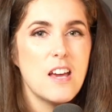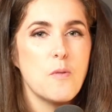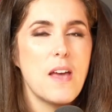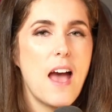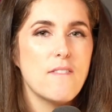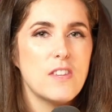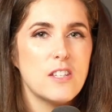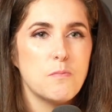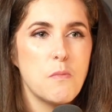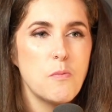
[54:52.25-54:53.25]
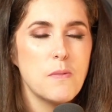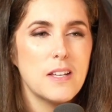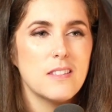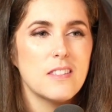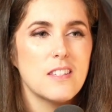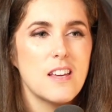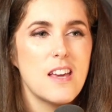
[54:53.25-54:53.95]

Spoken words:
And we have these moments,